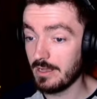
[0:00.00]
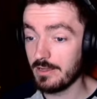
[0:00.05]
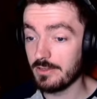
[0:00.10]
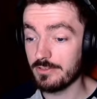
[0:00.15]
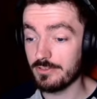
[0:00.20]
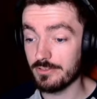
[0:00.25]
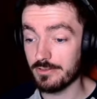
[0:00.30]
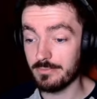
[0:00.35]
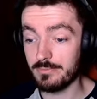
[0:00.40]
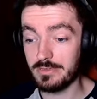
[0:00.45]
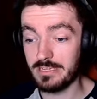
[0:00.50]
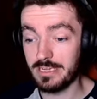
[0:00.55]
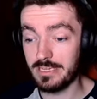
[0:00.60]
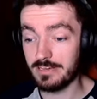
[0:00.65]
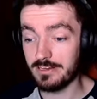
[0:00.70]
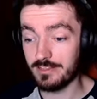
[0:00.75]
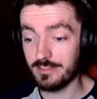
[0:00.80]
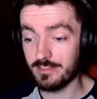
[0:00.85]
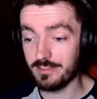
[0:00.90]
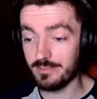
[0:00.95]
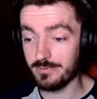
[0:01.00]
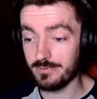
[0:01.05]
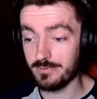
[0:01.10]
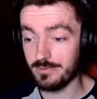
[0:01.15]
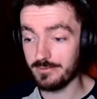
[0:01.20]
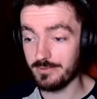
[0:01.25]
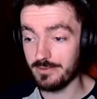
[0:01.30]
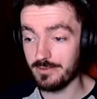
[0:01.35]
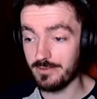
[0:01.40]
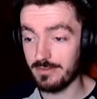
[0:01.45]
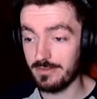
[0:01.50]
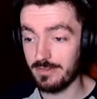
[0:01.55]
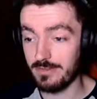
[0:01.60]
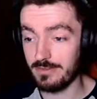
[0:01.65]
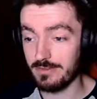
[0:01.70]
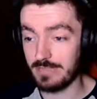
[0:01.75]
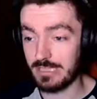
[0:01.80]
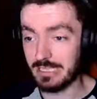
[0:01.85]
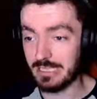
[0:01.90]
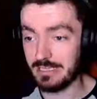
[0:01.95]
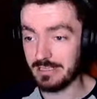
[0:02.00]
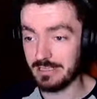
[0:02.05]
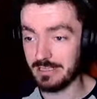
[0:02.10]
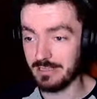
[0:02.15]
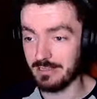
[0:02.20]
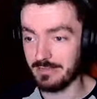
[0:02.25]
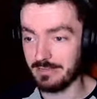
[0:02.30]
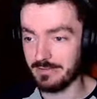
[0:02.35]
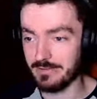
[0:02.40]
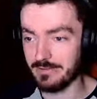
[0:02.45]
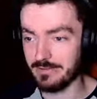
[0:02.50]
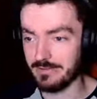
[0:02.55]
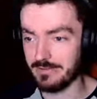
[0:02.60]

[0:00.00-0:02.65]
Some kind of scuffle. Okay then.